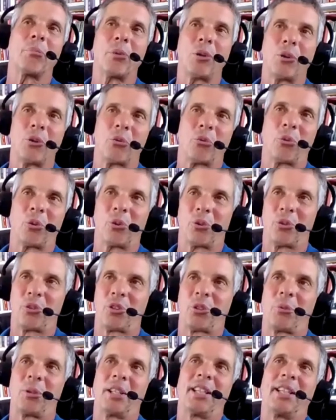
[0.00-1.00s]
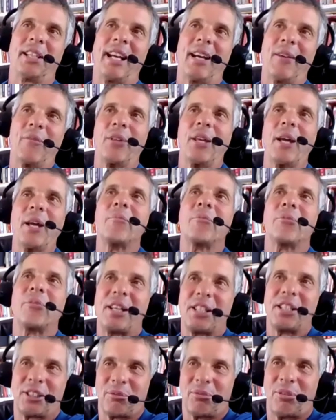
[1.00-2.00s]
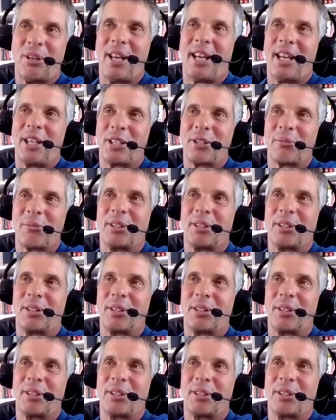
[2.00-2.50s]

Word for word: of both worlds. So we need to have them face to face,